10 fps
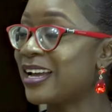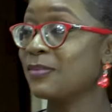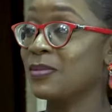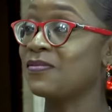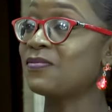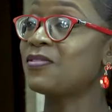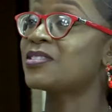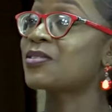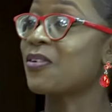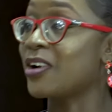Mm. I am the
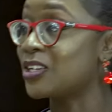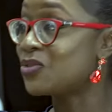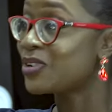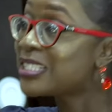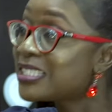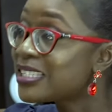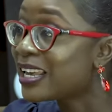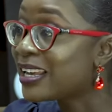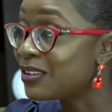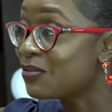first graduate
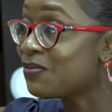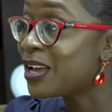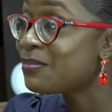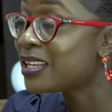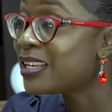in the family.